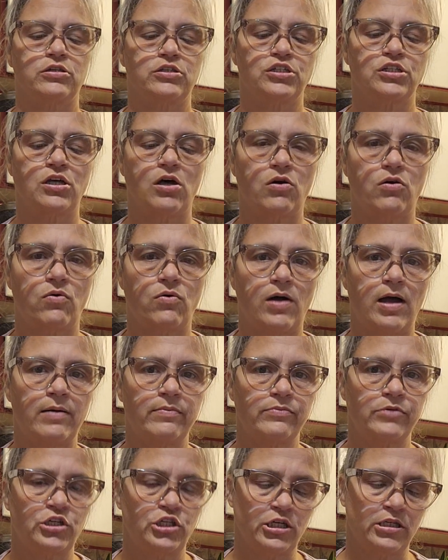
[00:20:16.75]
So
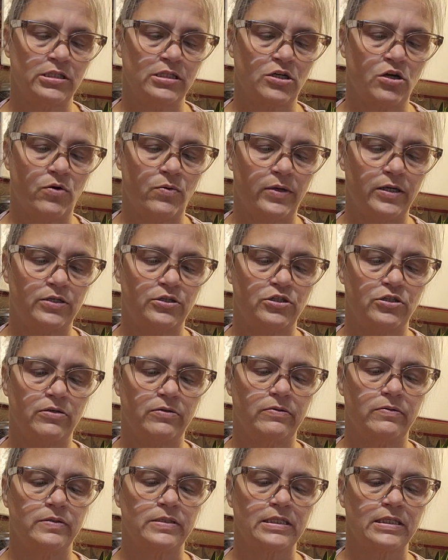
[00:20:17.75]
I'm just going
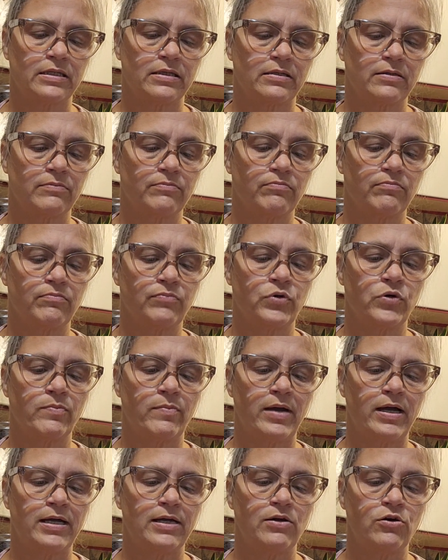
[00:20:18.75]
to put
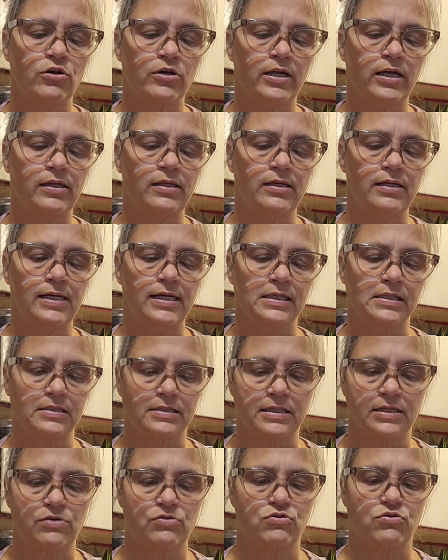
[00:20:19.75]
my hook in the next
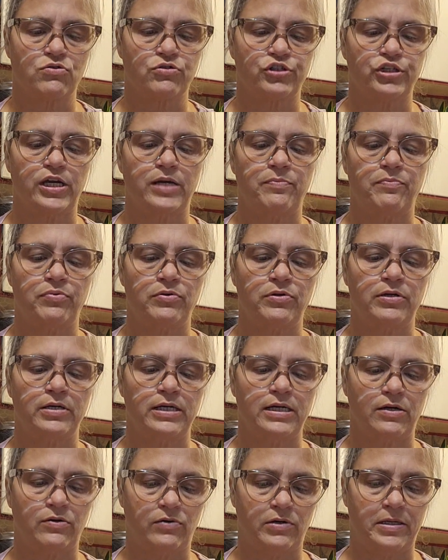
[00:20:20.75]
single crochet, pull it
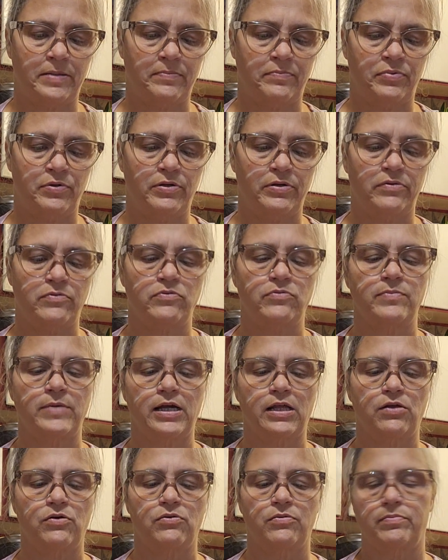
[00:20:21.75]
out, and pull it through
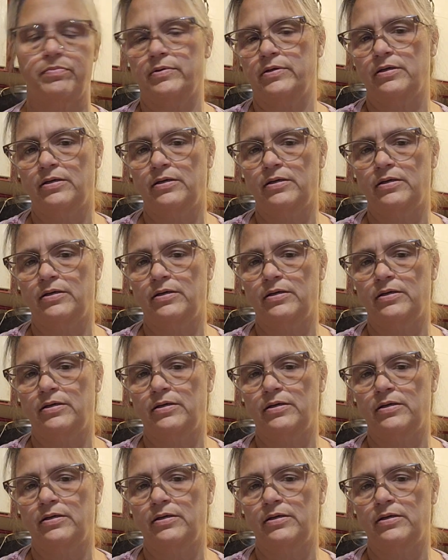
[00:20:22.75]
my loop.